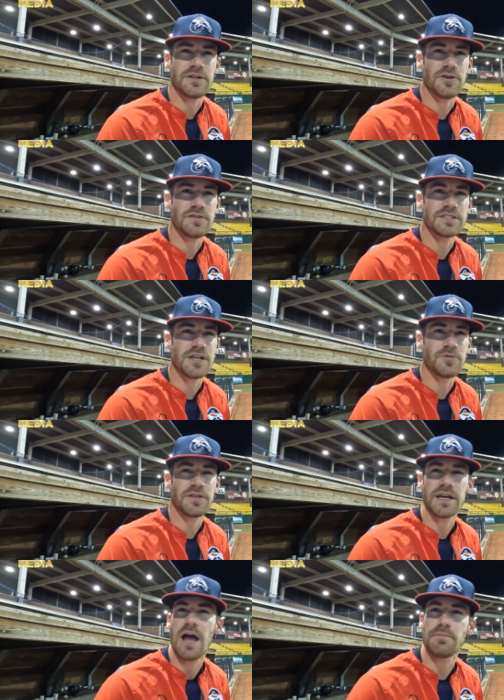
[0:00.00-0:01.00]
you know over the summer.
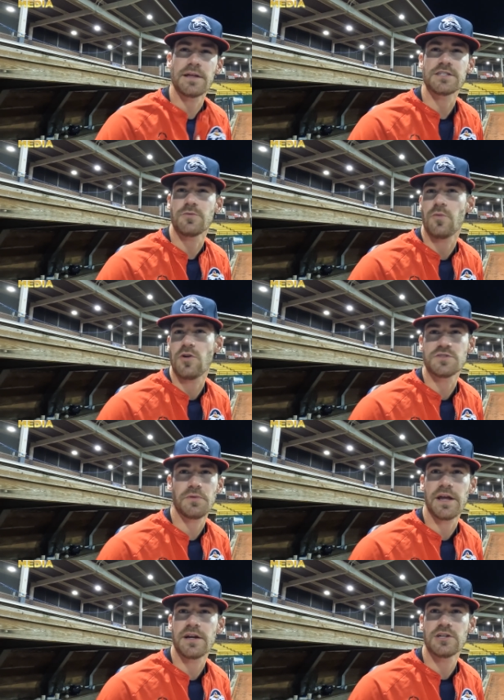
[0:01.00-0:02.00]
And like I played summer ball as a
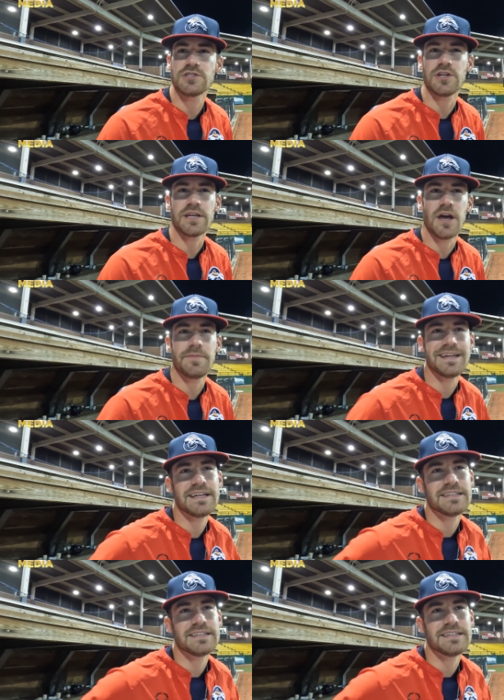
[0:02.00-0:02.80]
player, so like coming mm-hmm.